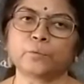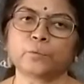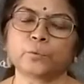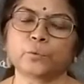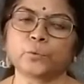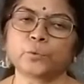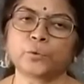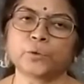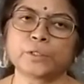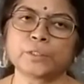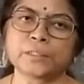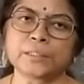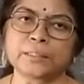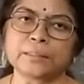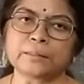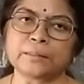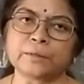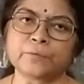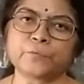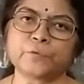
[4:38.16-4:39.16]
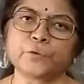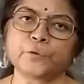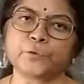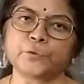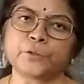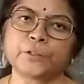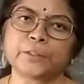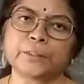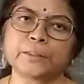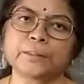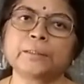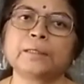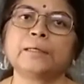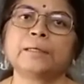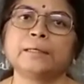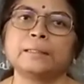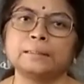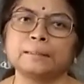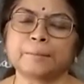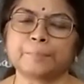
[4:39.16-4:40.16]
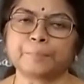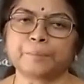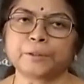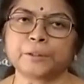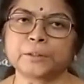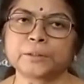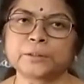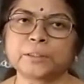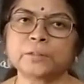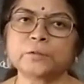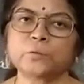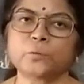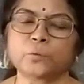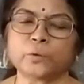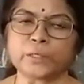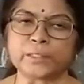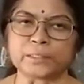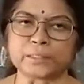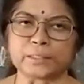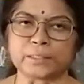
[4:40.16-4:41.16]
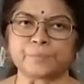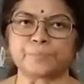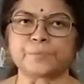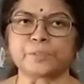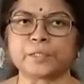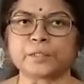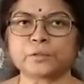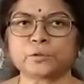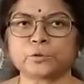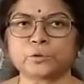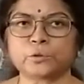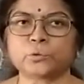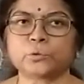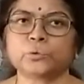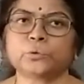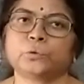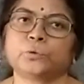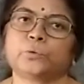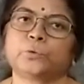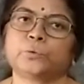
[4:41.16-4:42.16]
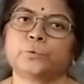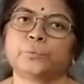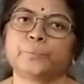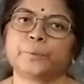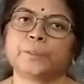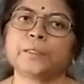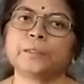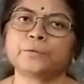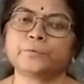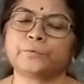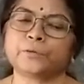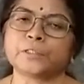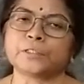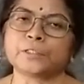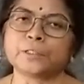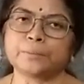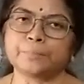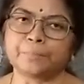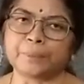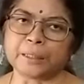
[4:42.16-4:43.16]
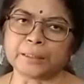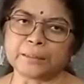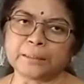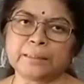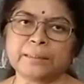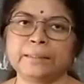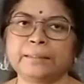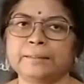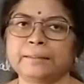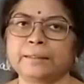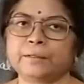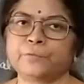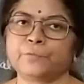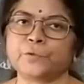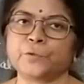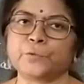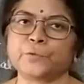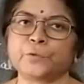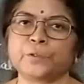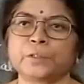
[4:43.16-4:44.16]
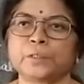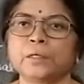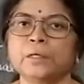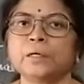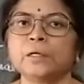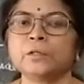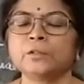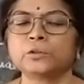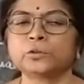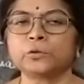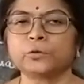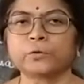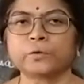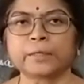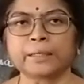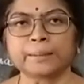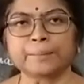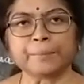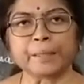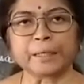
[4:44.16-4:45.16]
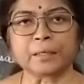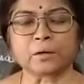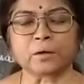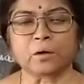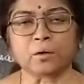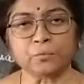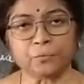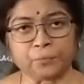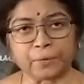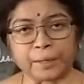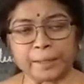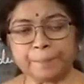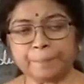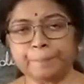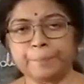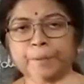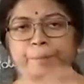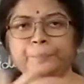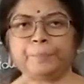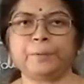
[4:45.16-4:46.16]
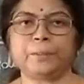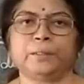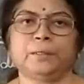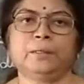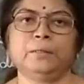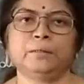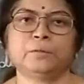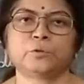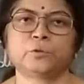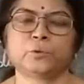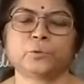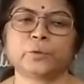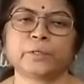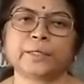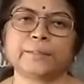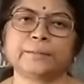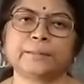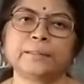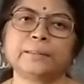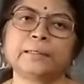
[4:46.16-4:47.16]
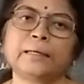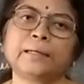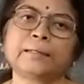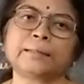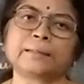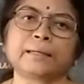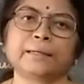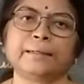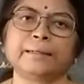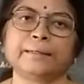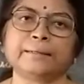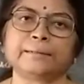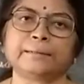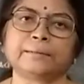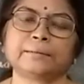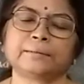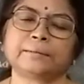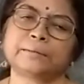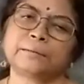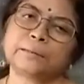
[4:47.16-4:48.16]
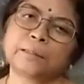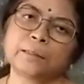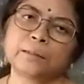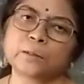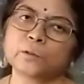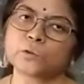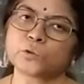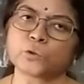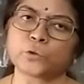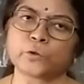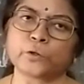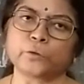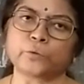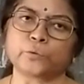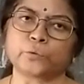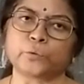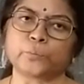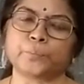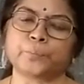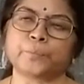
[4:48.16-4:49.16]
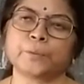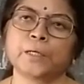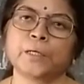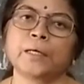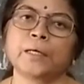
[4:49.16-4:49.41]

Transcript: Who is interviewee? The person who is subject to be questioned by the interviewer. So, he may call 5 people together and conduct. That also a group.